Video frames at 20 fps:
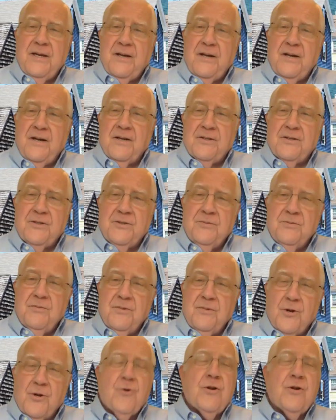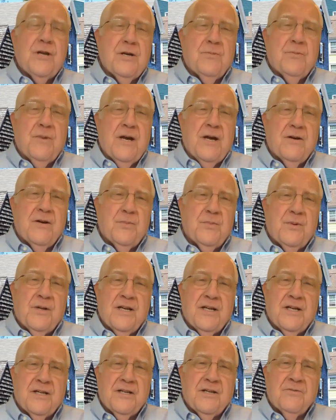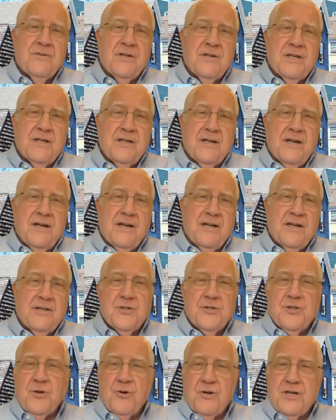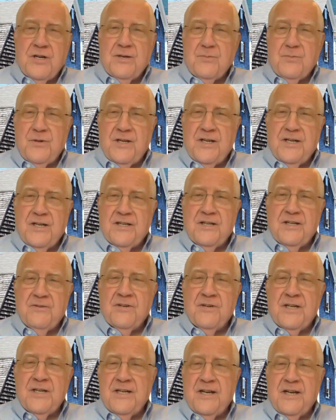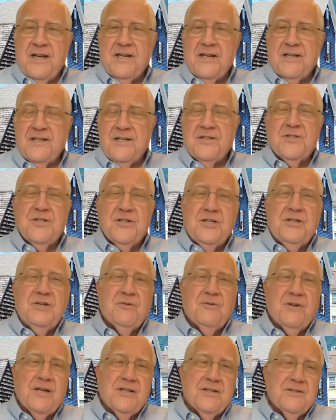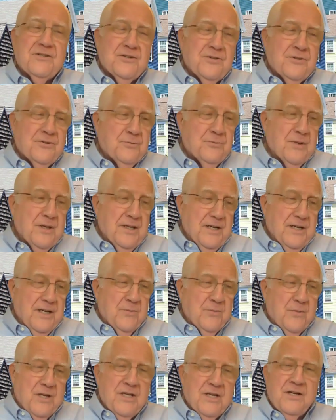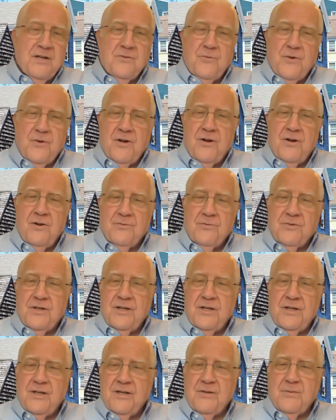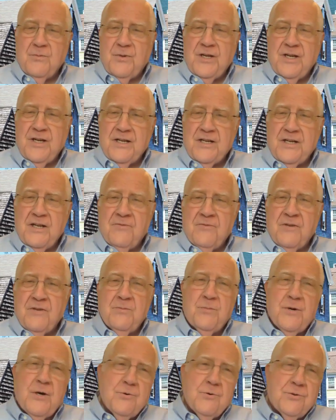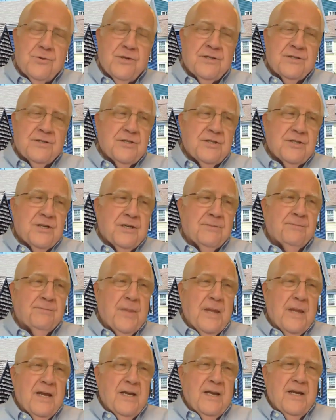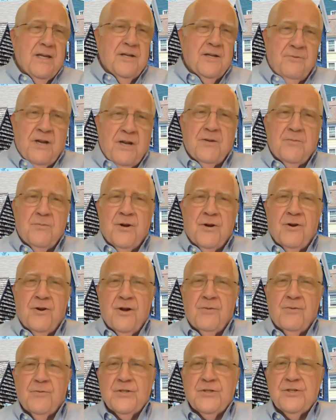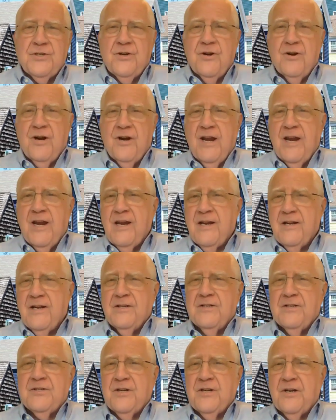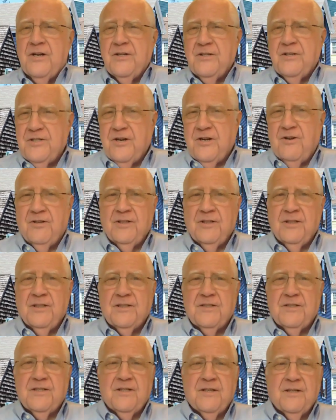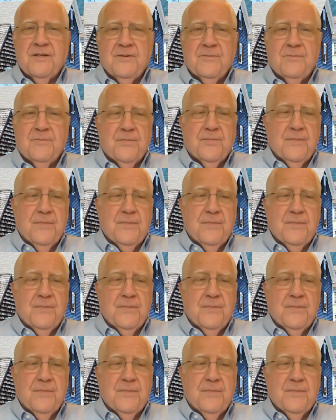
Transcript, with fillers: uh, learning about planned giving and enjoying planned giving and continuing to be involved in planned giving, both as a development officer and as a consultant. Uh,